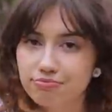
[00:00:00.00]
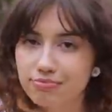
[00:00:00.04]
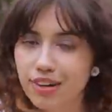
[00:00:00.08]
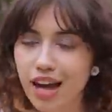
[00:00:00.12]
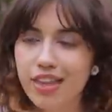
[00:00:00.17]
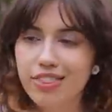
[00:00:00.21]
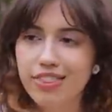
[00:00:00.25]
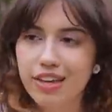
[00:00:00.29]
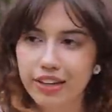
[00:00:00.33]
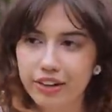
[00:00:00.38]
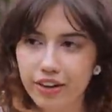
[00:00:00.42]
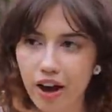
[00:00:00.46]

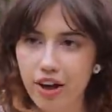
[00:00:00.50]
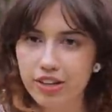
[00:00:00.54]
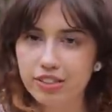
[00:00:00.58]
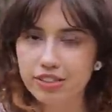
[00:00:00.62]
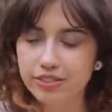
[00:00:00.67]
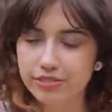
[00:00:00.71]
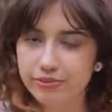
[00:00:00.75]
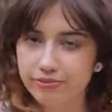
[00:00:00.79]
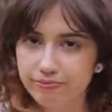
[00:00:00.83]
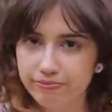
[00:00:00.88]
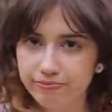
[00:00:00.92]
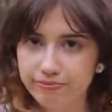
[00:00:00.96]
I think
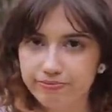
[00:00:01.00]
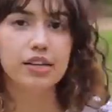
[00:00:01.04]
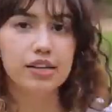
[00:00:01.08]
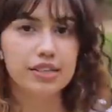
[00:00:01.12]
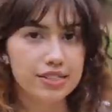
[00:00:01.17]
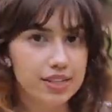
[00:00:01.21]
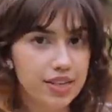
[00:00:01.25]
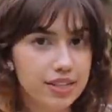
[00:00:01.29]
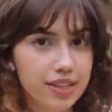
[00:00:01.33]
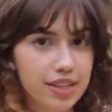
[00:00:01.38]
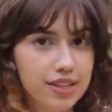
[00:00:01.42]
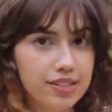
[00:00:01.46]
not.
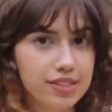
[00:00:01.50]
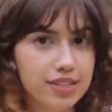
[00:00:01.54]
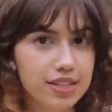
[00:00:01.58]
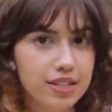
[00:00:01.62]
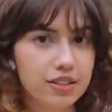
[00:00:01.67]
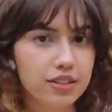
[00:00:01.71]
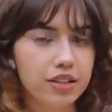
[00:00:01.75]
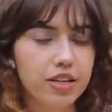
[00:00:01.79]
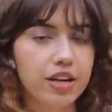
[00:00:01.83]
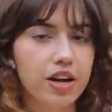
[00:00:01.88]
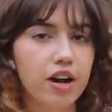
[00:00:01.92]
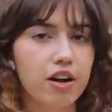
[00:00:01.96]
It's like that scene
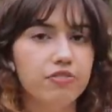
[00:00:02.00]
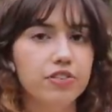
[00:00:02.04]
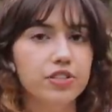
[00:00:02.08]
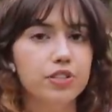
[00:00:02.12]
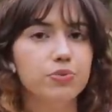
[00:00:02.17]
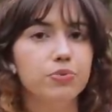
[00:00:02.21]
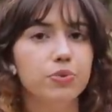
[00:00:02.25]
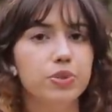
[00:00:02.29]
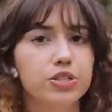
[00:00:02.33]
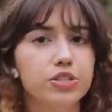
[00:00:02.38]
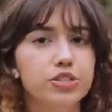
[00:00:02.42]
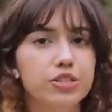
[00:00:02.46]
in The
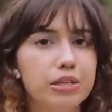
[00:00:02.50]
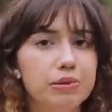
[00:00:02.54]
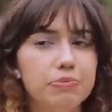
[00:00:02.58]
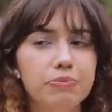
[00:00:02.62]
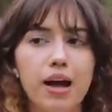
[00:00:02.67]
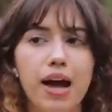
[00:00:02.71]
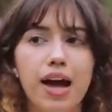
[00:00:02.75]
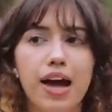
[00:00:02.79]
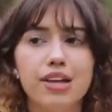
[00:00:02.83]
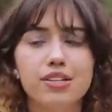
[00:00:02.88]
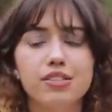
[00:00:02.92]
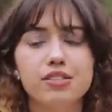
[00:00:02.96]
Office where
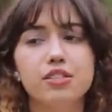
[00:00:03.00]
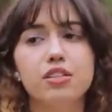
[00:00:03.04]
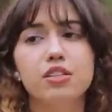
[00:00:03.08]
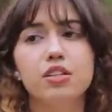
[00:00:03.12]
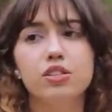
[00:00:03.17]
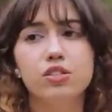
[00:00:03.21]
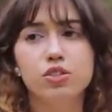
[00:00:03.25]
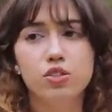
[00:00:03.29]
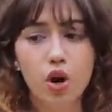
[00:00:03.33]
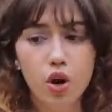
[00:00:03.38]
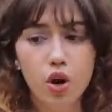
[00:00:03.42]
Jim asks his